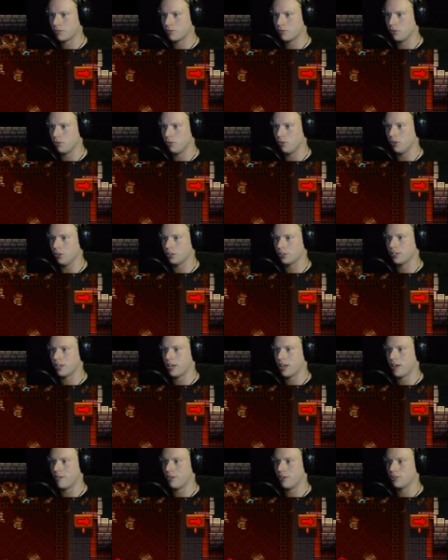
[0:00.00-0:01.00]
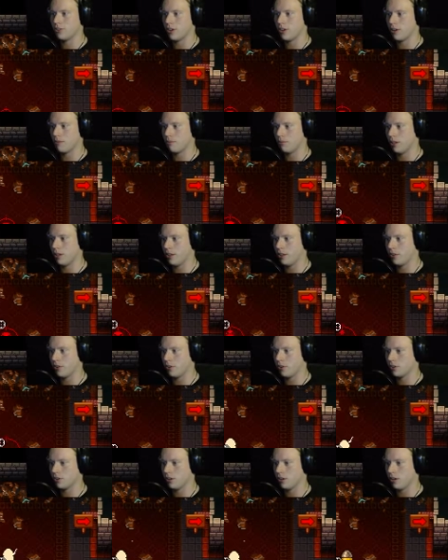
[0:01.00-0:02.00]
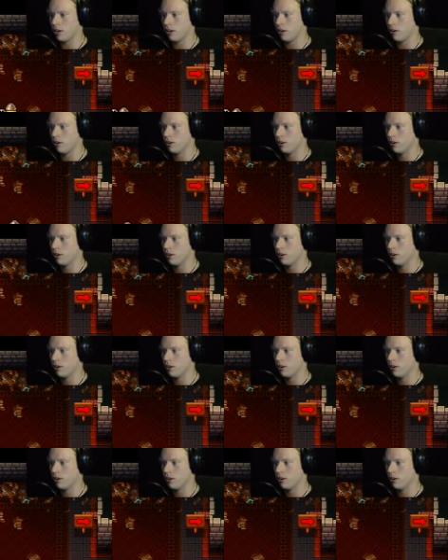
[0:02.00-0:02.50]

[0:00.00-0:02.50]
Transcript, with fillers: cruel, savage, and bloodthirsty. Oh.